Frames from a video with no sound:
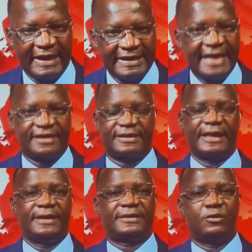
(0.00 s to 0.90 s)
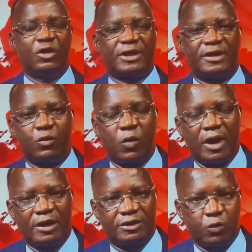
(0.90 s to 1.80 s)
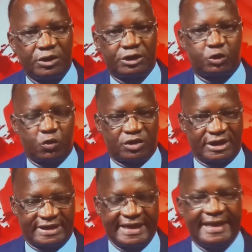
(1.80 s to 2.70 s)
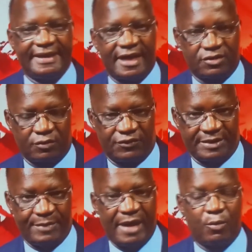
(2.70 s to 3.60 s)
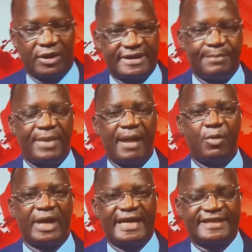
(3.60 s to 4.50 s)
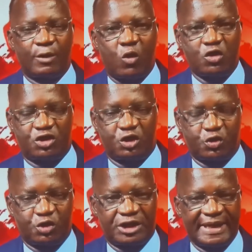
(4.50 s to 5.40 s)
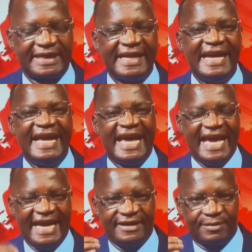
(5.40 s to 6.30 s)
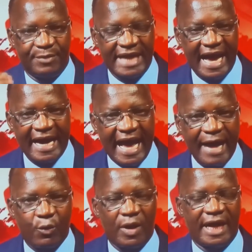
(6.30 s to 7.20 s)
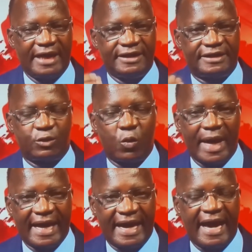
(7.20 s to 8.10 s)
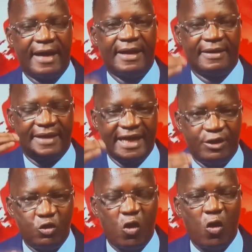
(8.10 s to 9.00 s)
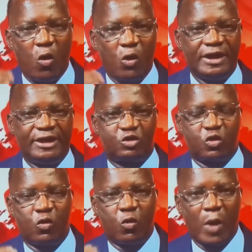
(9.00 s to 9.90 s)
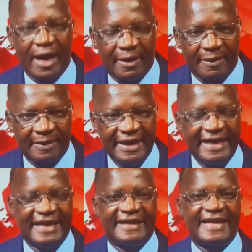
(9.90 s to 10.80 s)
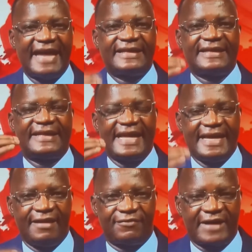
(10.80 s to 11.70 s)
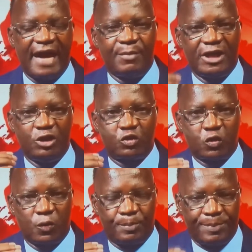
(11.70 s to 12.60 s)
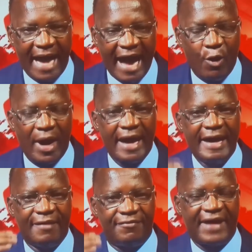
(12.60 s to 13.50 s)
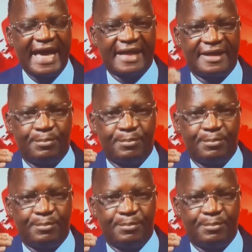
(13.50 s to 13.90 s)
Yes, it's not the world which chooses the leaders of Zimbabwe. Zimbabwe has a constitution, and Mnangagwa and Chiwenga, they know only too well that they have come into power via